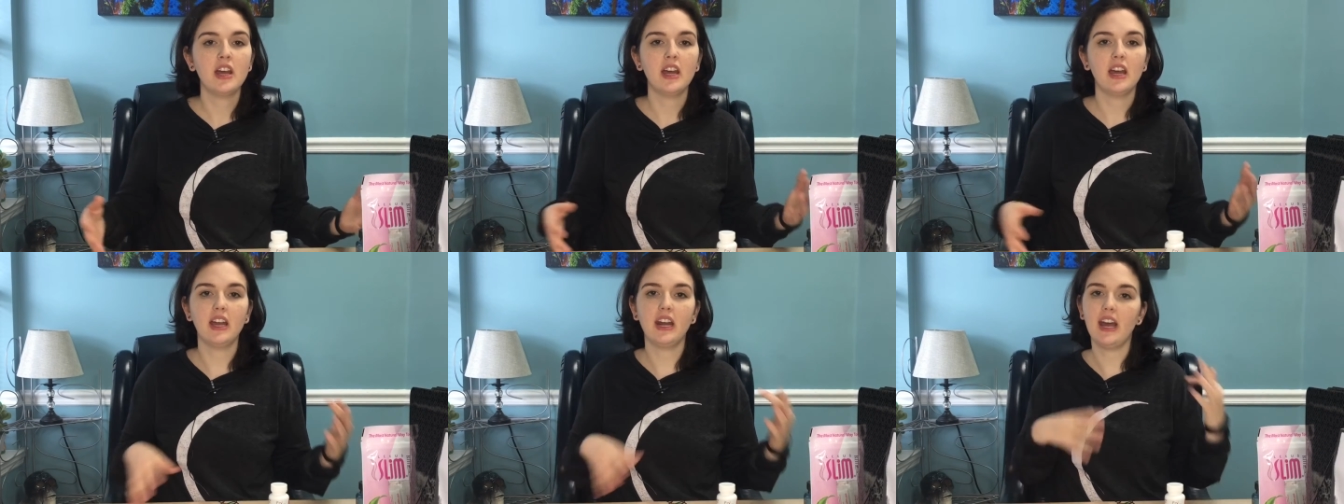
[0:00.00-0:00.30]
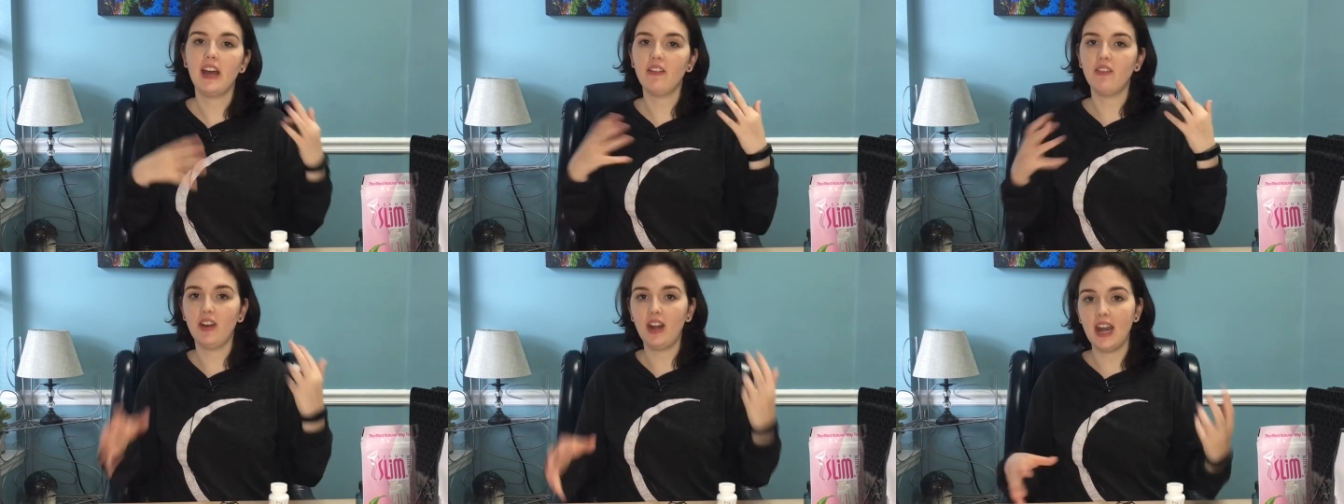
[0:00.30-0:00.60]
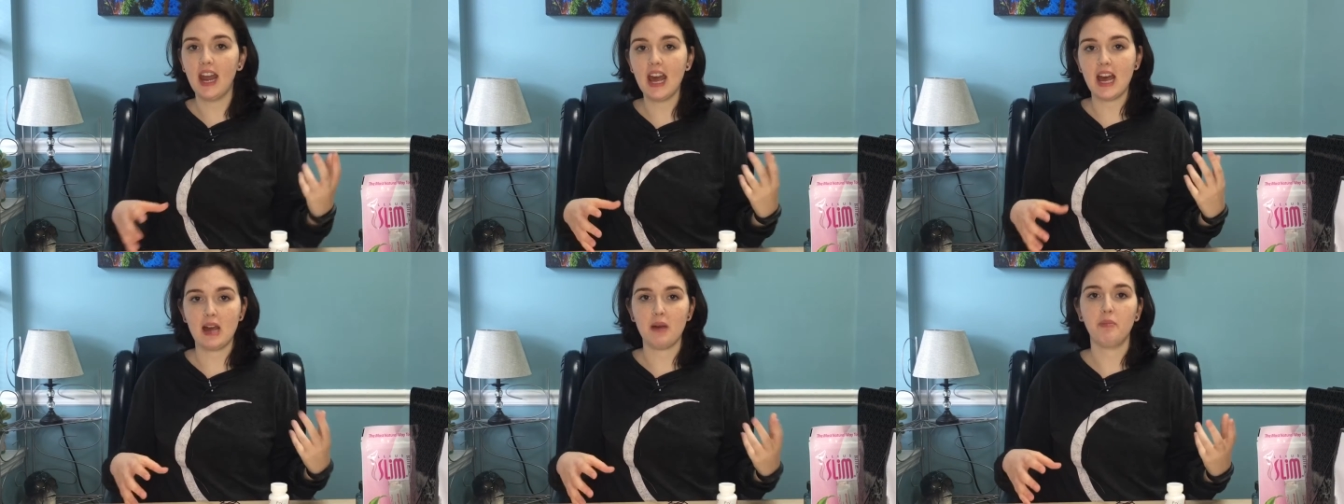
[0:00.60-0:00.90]
and have a
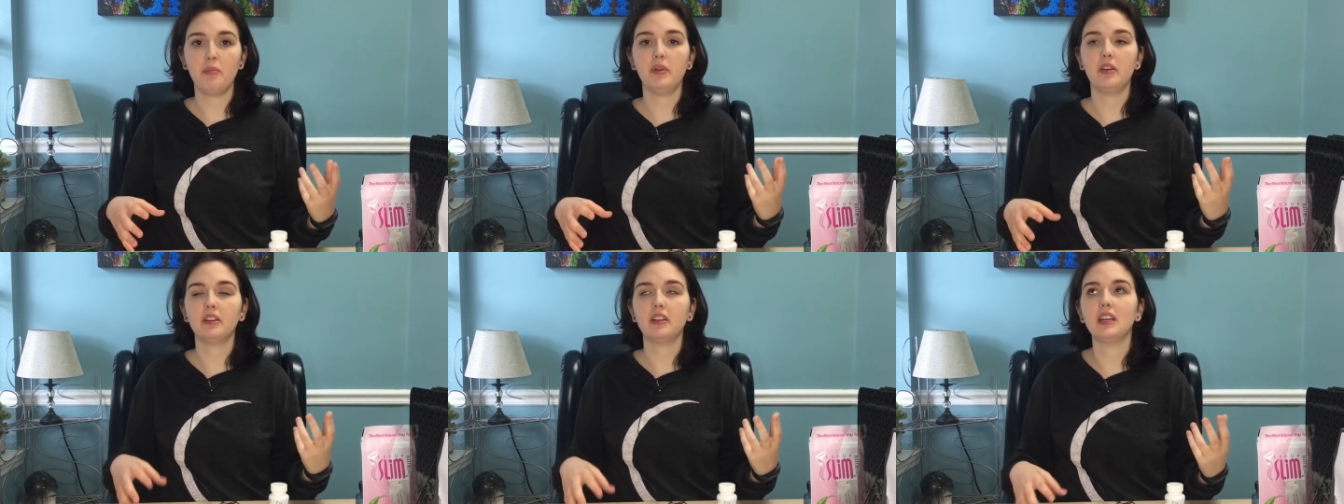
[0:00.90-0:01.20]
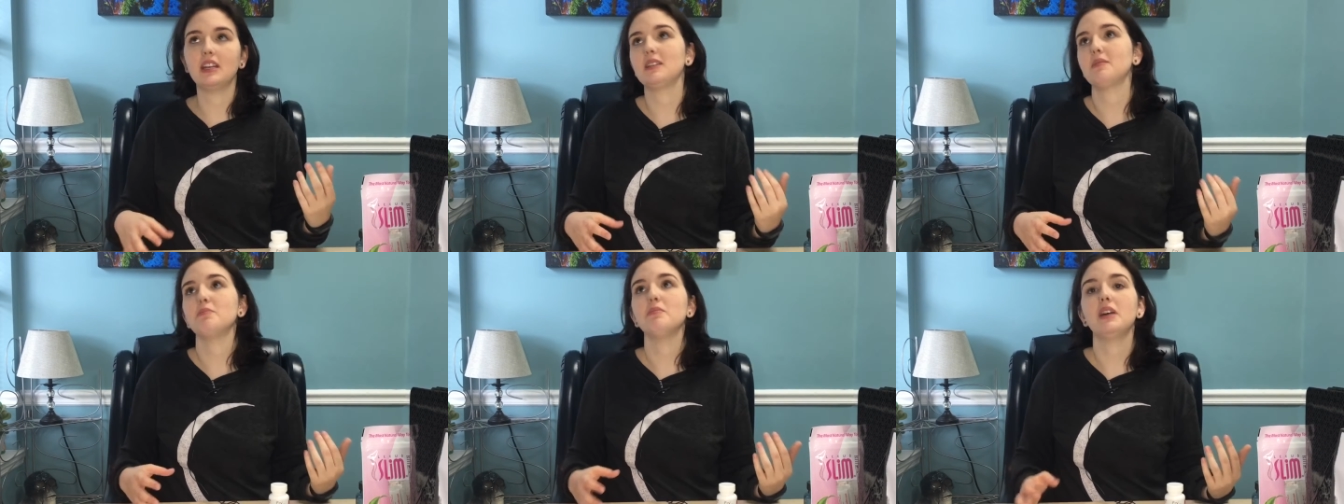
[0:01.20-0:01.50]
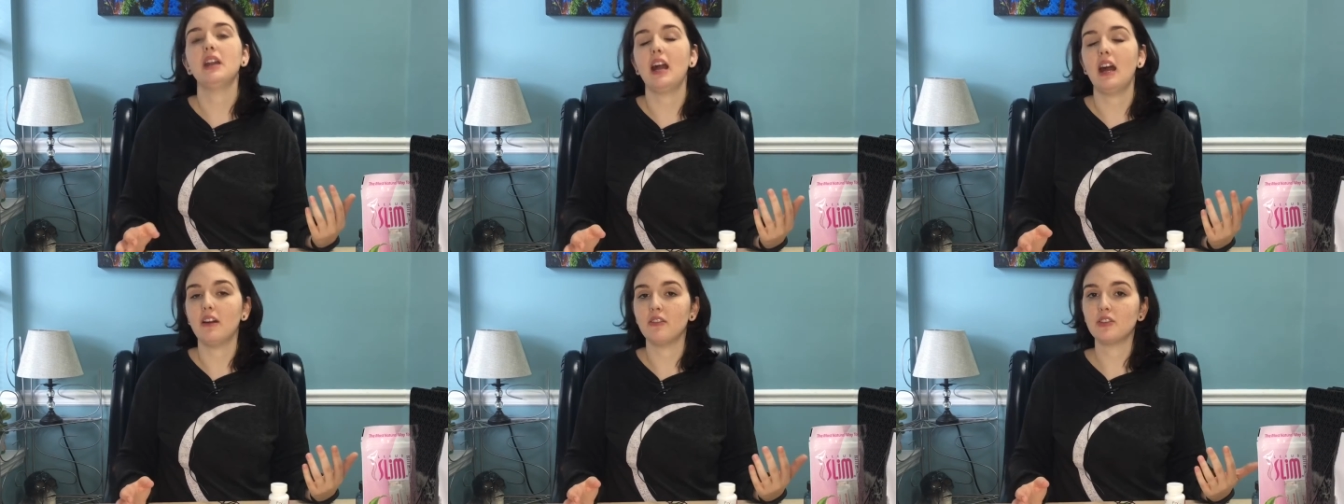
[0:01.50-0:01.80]
nap like
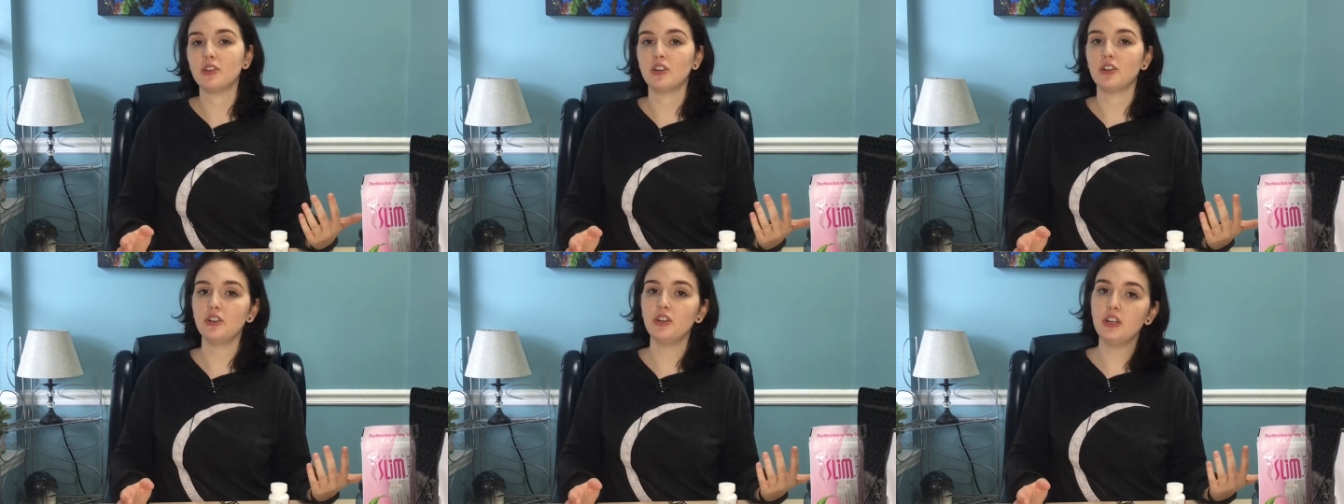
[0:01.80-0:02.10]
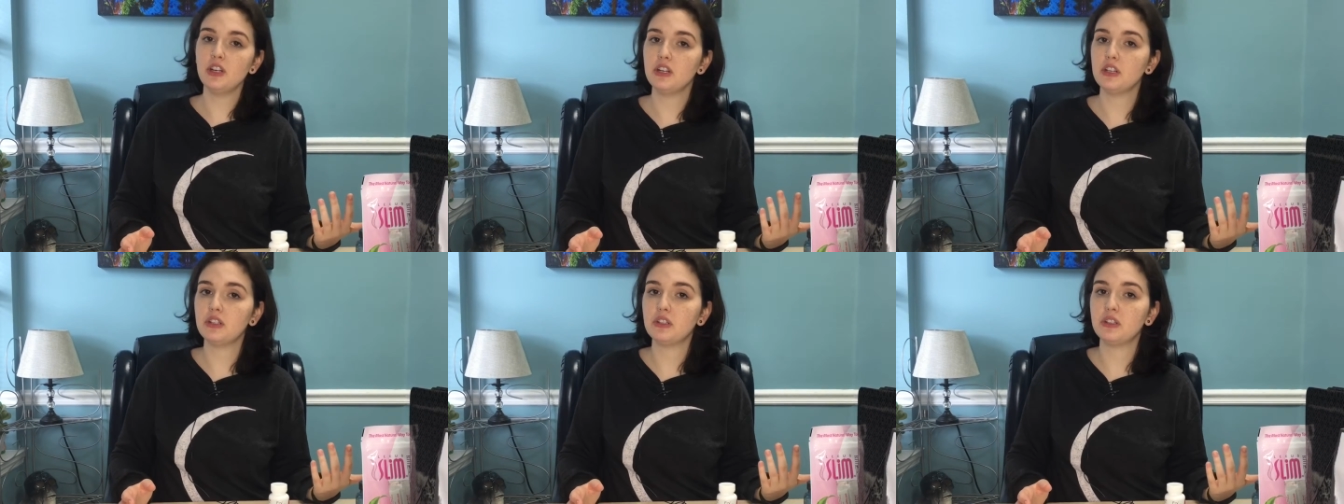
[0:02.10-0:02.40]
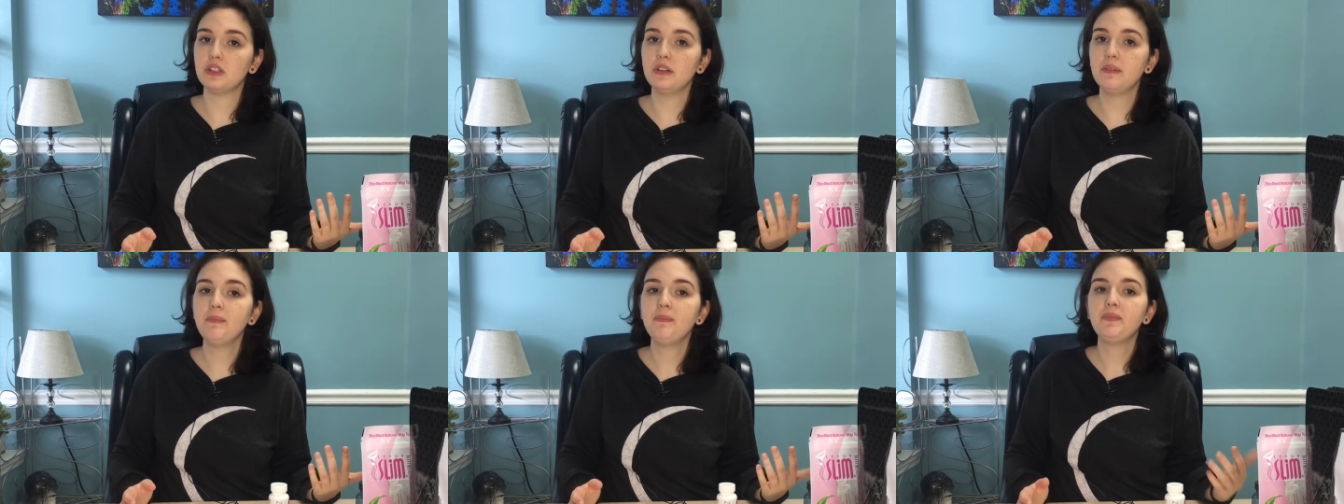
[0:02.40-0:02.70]
mid
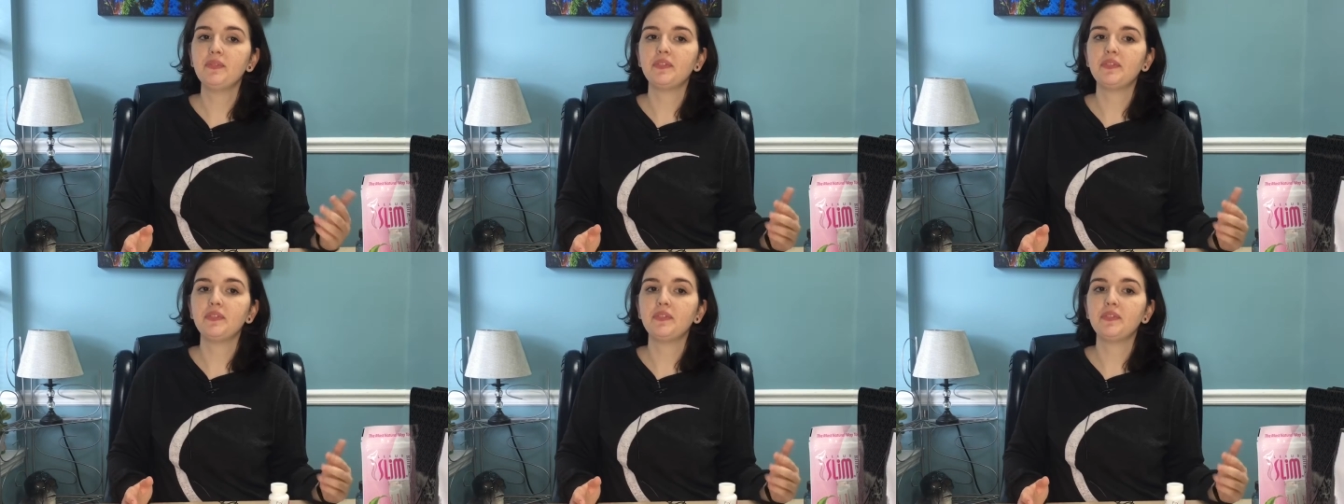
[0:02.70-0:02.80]
afternoon.